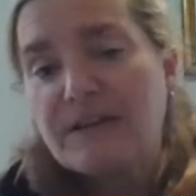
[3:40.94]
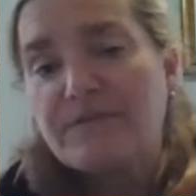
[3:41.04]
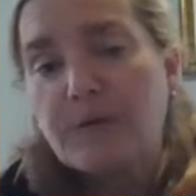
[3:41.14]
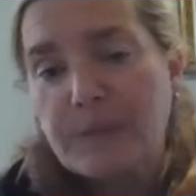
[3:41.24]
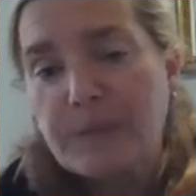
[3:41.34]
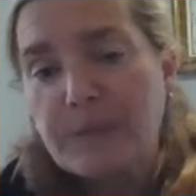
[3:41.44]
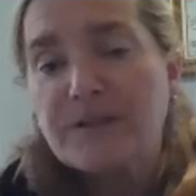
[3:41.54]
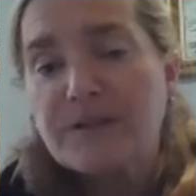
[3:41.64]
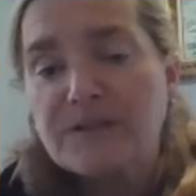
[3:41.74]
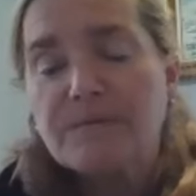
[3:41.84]
of our
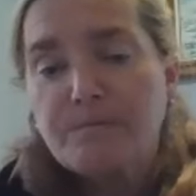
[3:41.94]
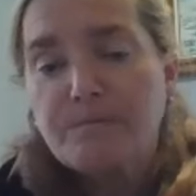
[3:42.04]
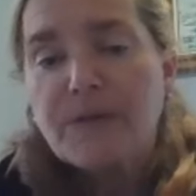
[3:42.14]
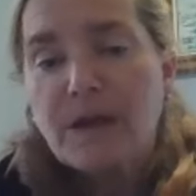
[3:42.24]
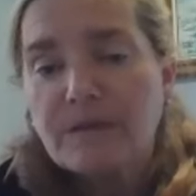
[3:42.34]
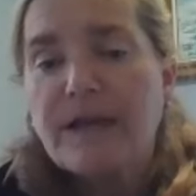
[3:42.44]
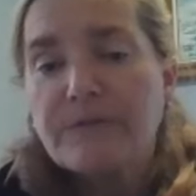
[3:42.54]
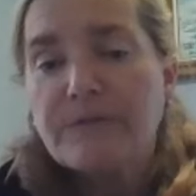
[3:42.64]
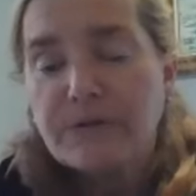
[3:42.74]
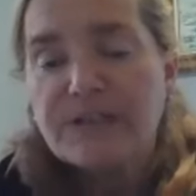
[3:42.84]
parents
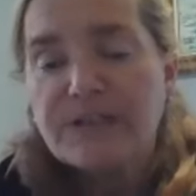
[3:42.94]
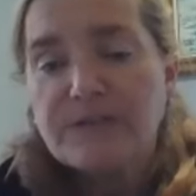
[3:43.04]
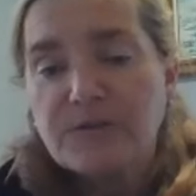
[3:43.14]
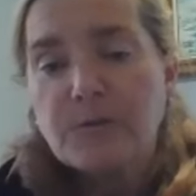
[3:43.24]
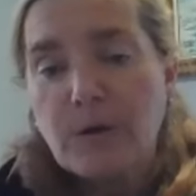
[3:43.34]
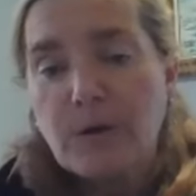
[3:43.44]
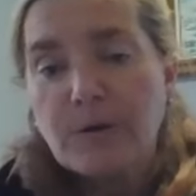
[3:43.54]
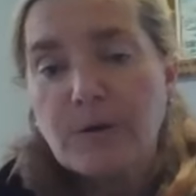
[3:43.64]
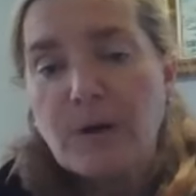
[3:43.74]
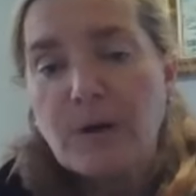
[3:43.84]
allowed their kids to row
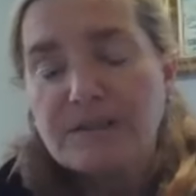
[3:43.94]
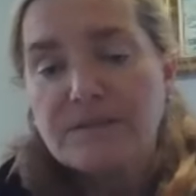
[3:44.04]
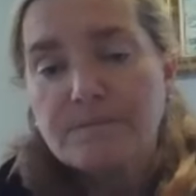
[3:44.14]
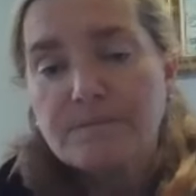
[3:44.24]
in quads.